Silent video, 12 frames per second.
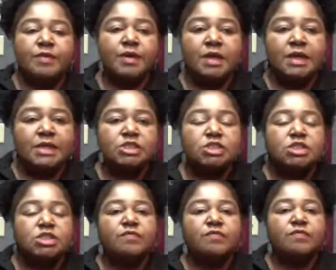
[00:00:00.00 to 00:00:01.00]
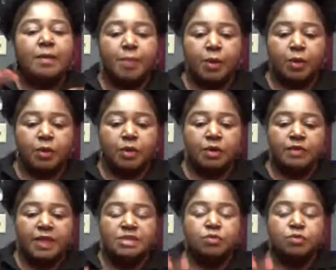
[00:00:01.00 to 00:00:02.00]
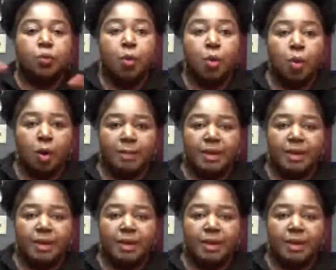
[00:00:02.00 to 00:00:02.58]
just a vapor that's warm.